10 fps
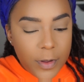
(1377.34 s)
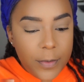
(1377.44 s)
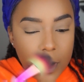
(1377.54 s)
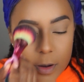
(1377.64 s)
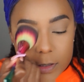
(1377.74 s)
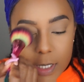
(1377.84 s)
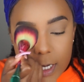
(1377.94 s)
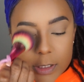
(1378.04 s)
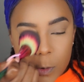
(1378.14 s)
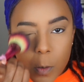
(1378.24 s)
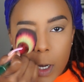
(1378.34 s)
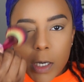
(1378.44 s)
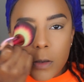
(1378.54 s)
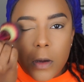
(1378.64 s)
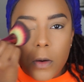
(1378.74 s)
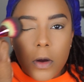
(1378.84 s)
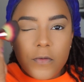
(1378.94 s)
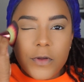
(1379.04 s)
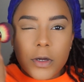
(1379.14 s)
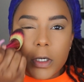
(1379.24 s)
People always ask me why you go
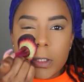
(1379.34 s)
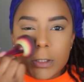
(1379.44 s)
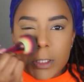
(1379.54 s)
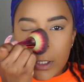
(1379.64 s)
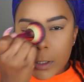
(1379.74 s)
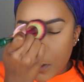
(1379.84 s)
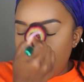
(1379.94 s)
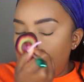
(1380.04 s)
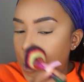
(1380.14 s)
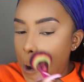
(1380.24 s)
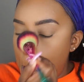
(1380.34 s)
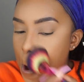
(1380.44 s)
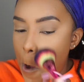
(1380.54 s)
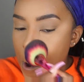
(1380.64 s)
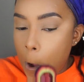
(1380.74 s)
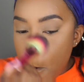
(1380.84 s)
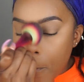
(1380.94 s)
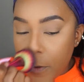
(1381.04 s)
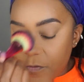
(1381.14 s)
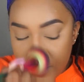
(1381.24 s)
over your concealer
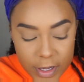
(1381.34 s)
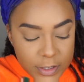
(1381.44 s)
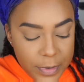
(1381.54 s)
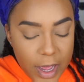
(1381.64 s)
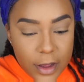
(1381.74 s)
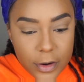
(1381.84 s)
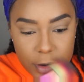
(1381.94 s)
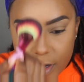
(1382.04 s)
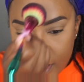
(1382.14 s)
with face powder,